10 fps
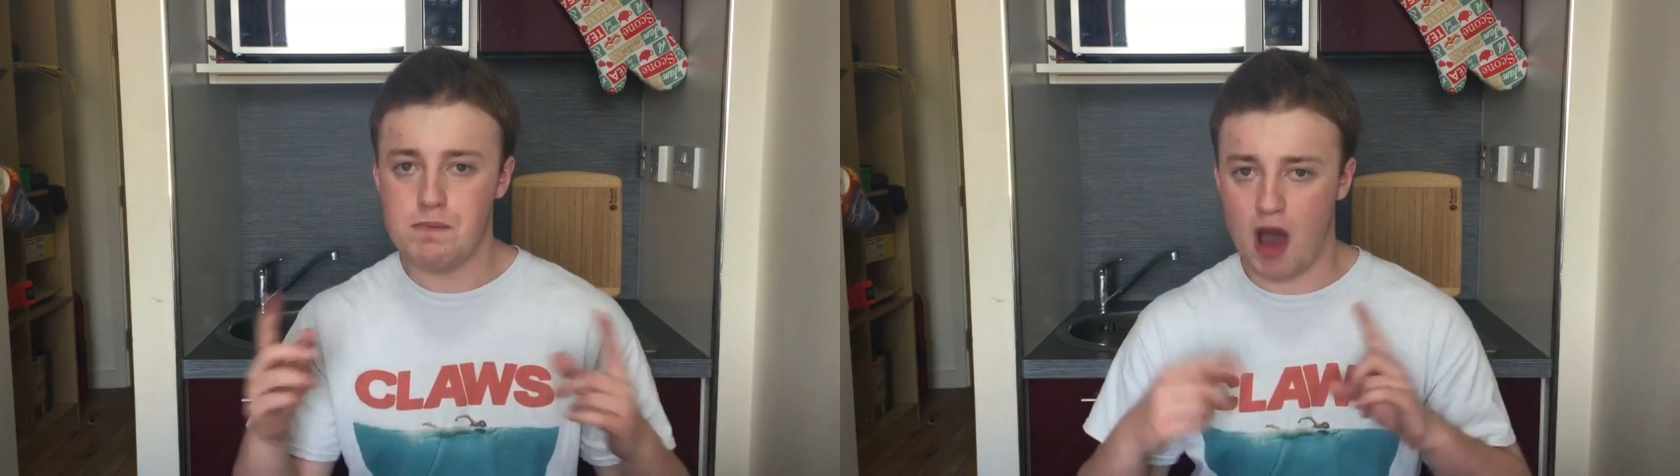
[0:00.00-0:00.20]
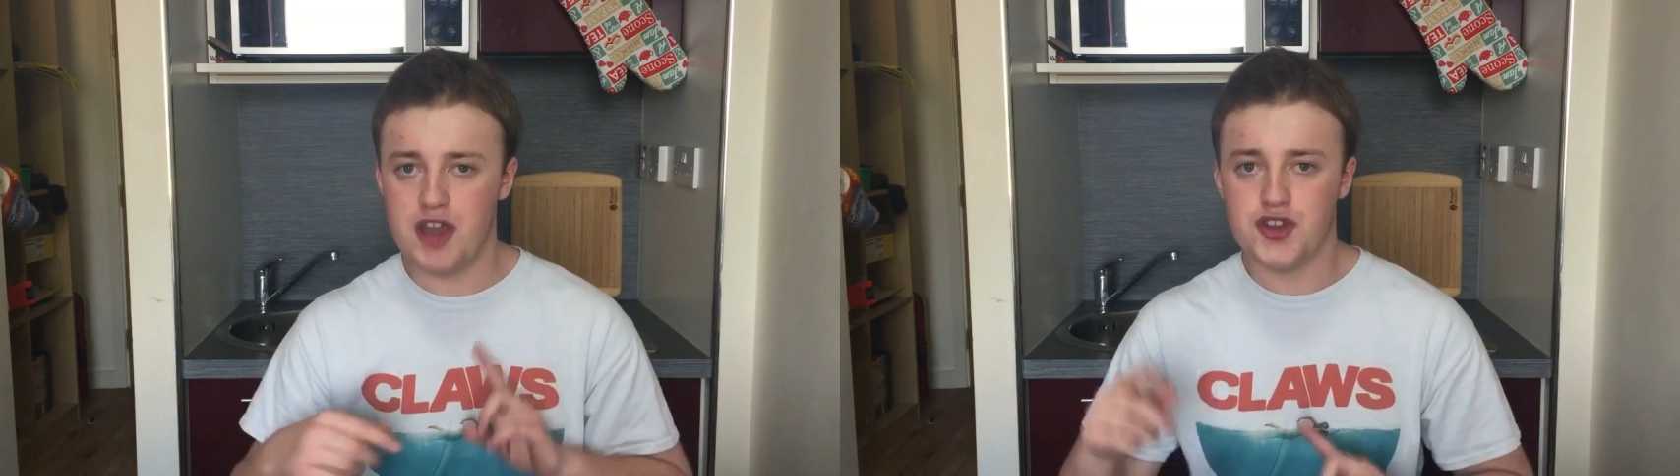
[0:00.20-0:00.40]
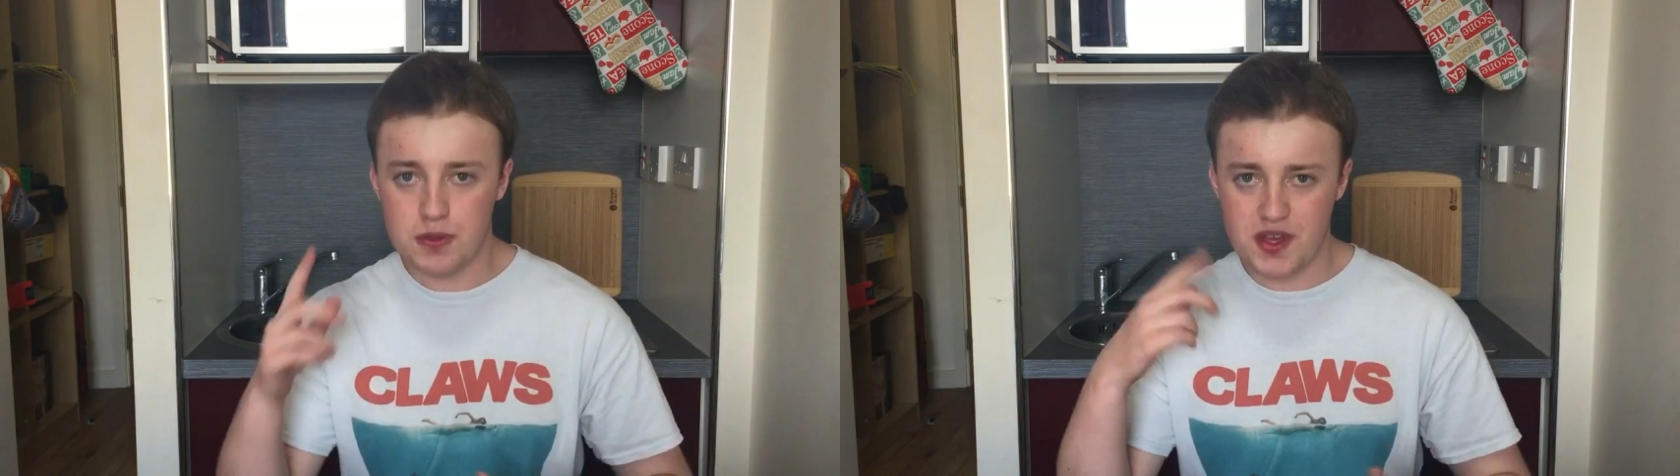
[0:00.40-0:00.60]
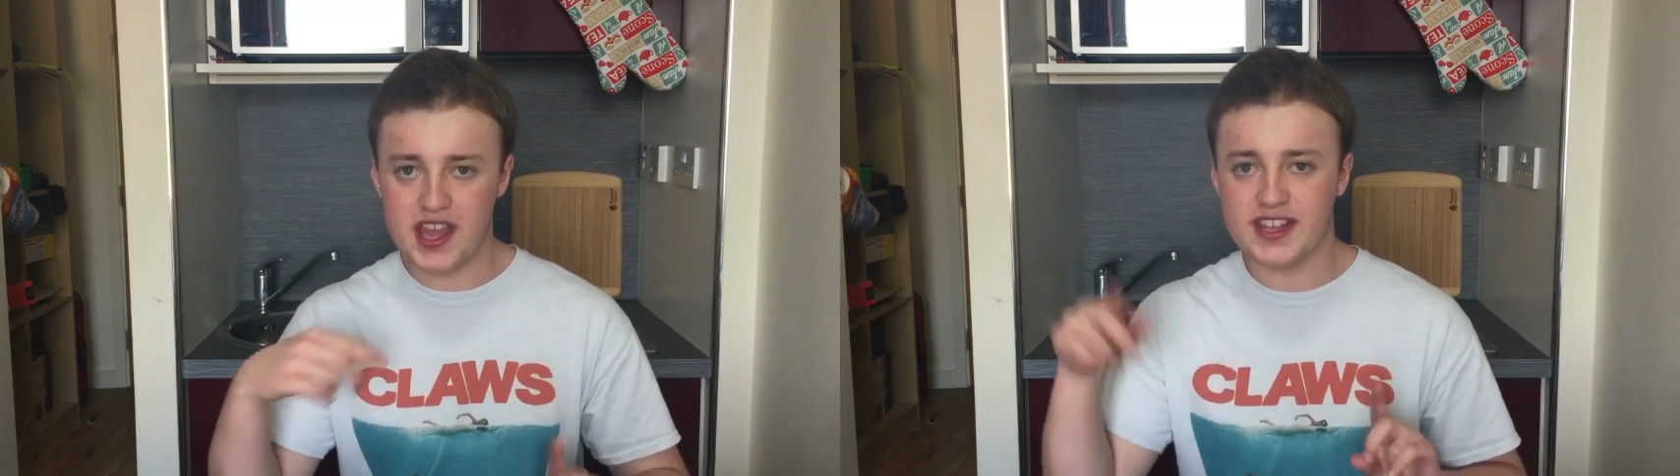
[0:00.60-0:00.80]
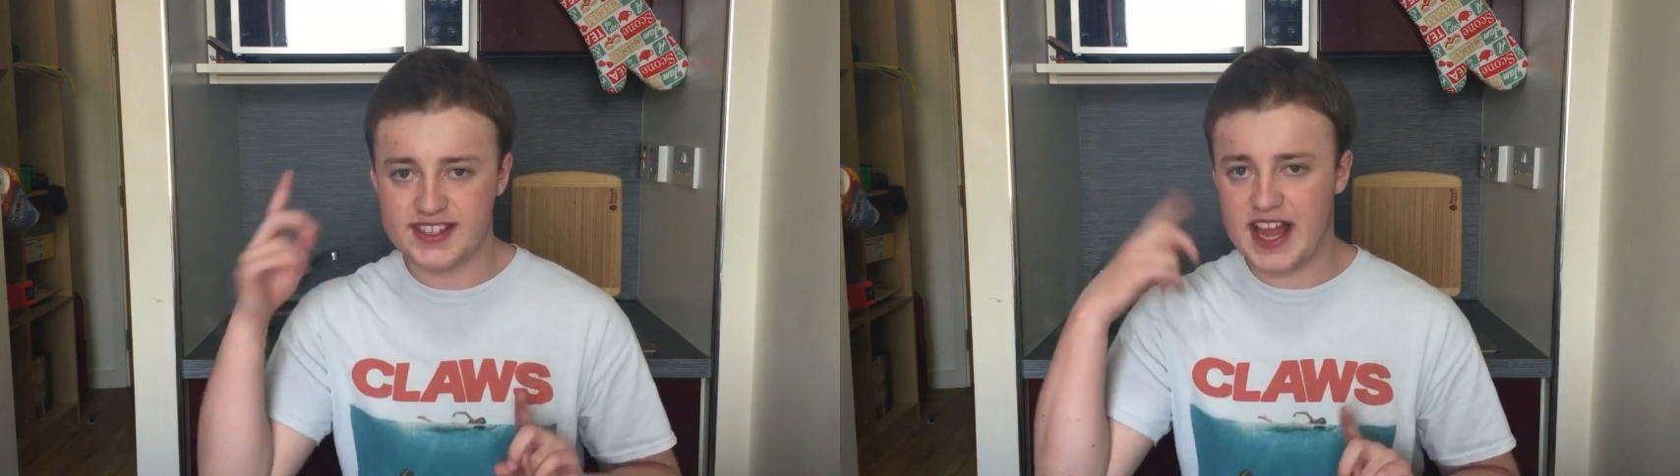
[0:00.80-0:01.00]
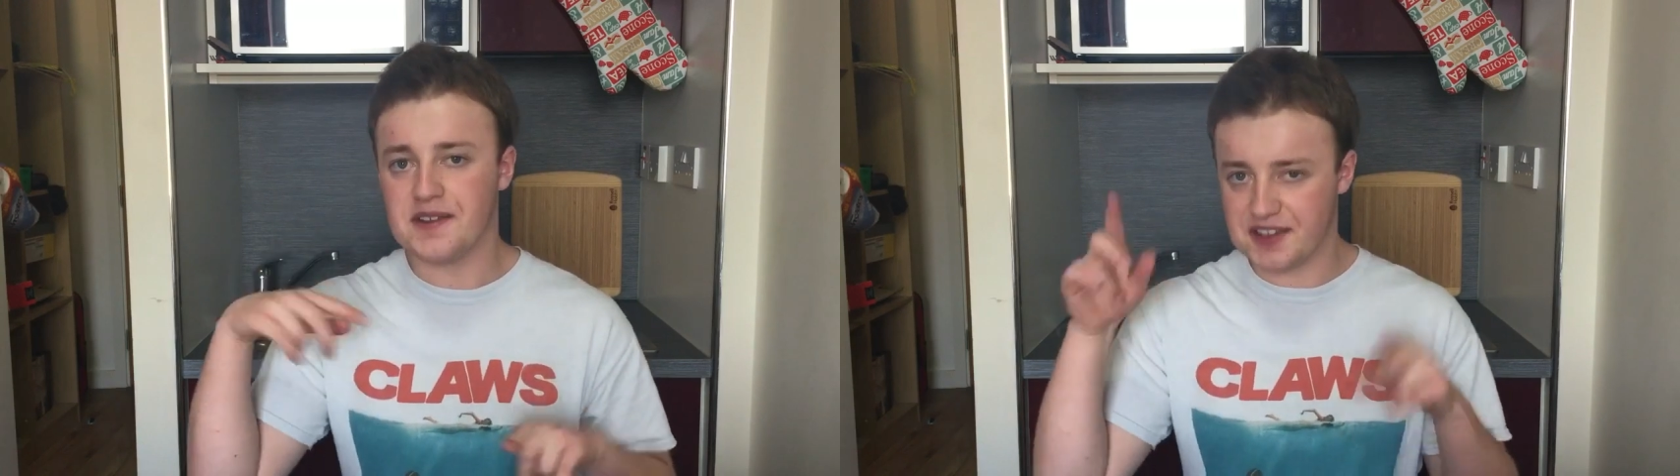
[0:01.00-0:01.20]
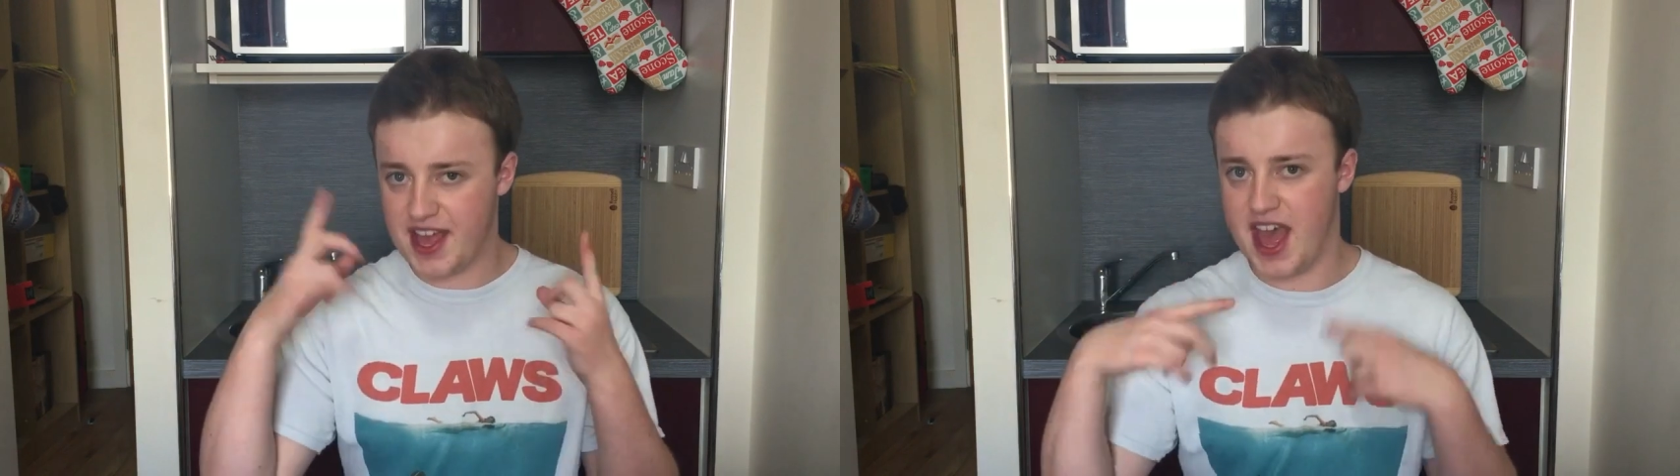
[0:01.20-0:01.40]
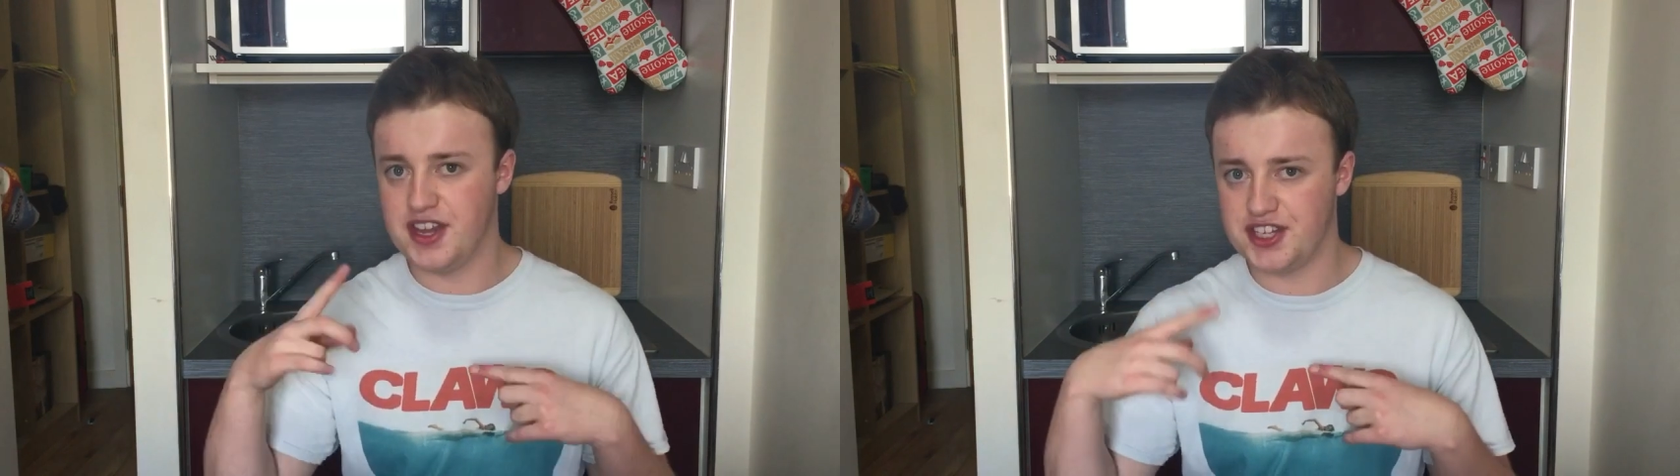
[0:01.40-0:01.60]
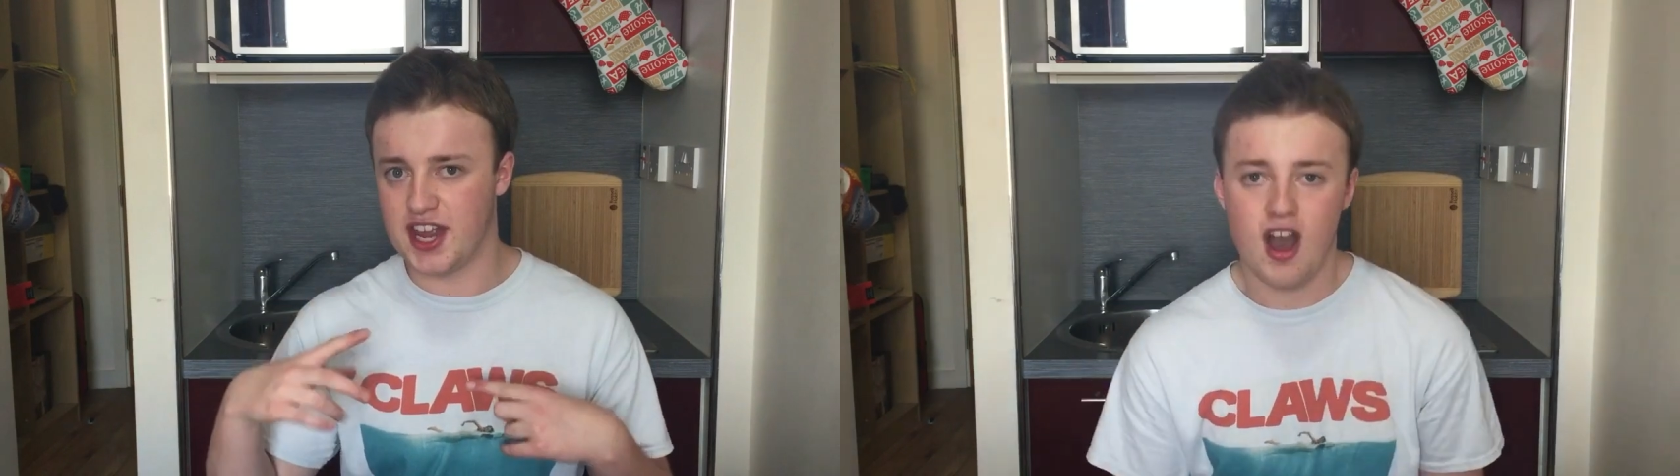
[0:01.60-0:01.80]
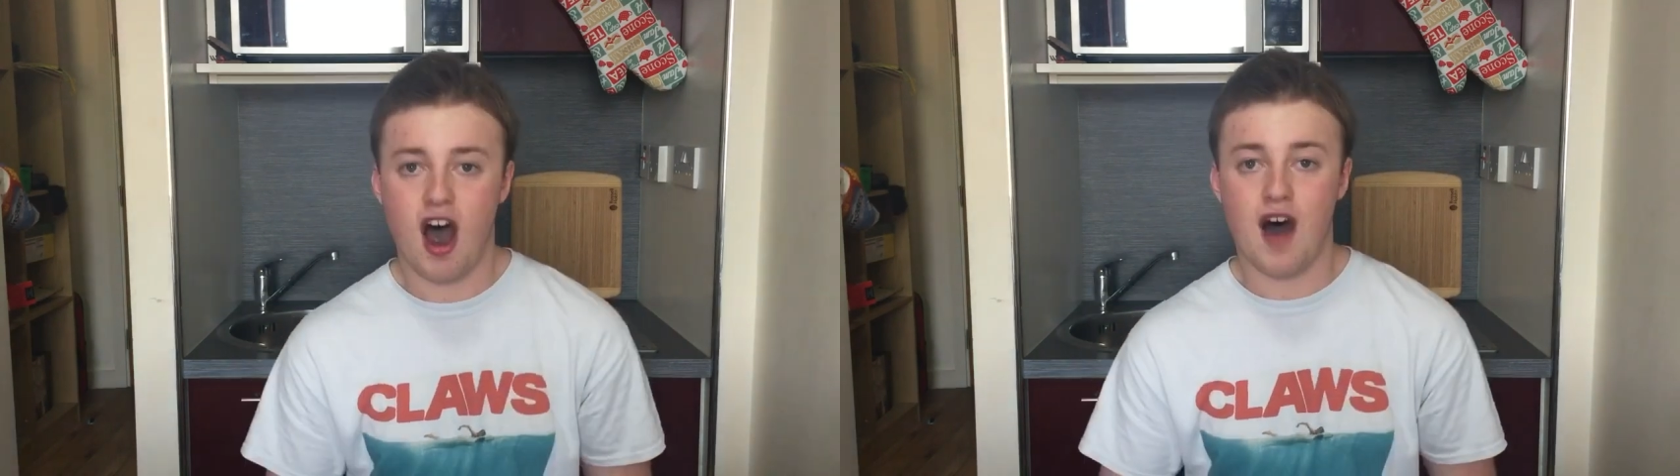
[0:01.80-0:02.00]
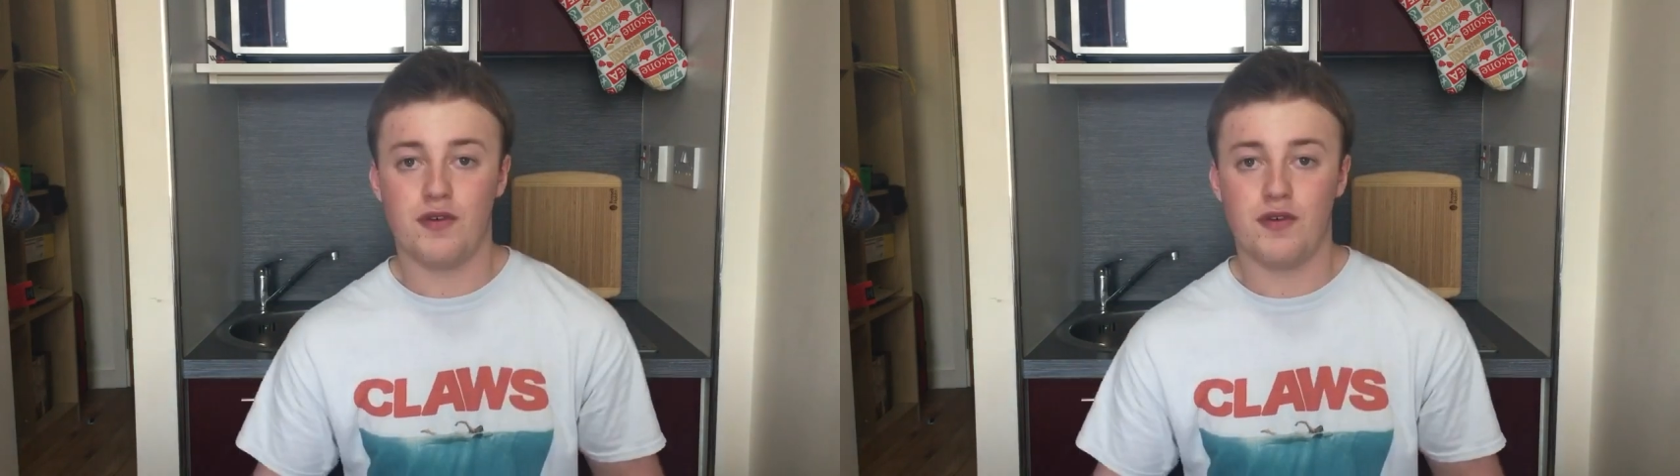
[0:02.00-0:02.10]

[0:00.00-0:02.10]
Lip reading: but I do think it's down to the head shape.